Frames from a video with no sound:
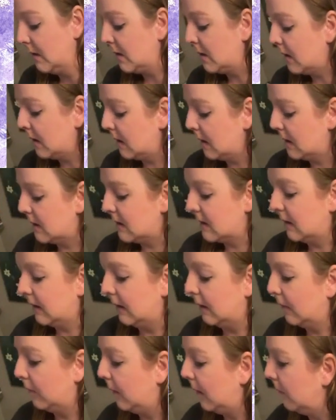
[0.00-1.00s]
just a
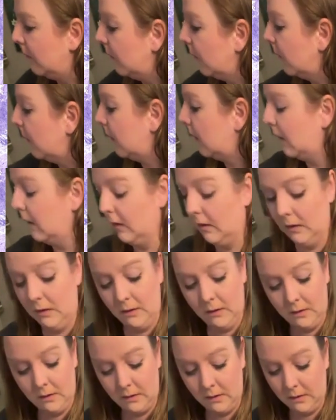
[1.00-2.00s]
little bit more.
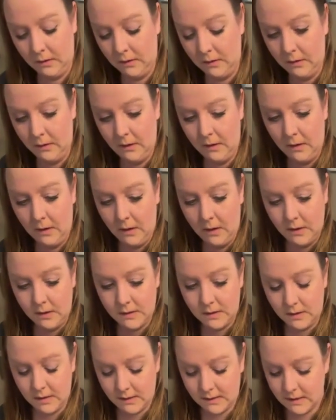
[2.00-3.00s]

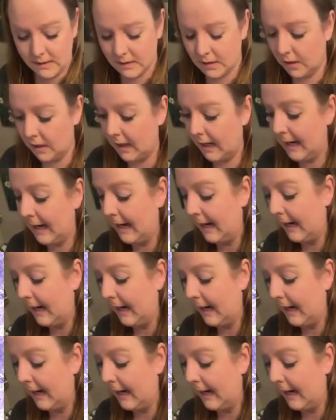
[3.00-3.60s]
So this is our